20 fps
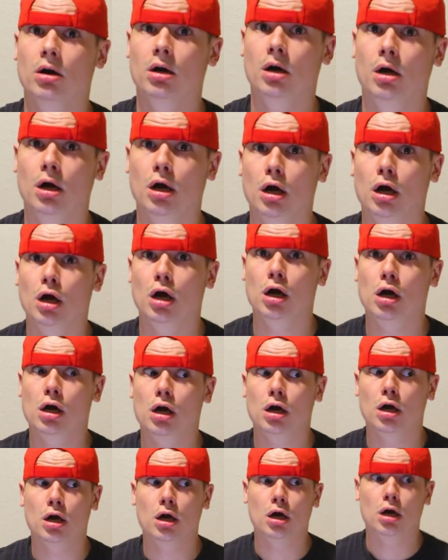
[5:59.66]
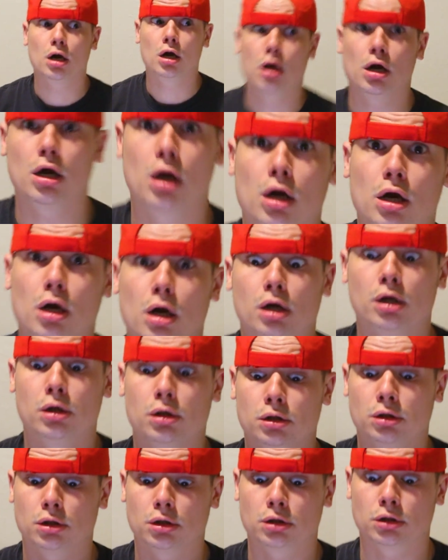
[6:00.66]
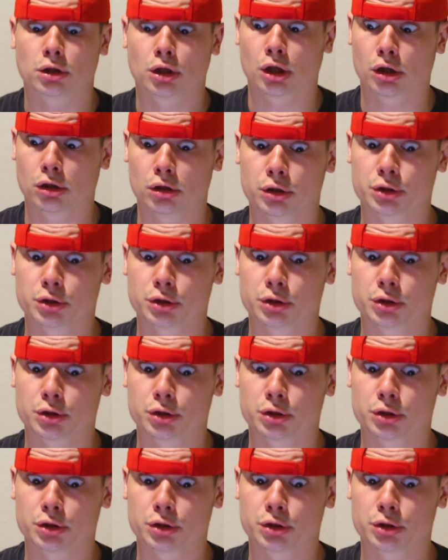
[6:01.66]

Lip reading: wrong with you? That's so gross.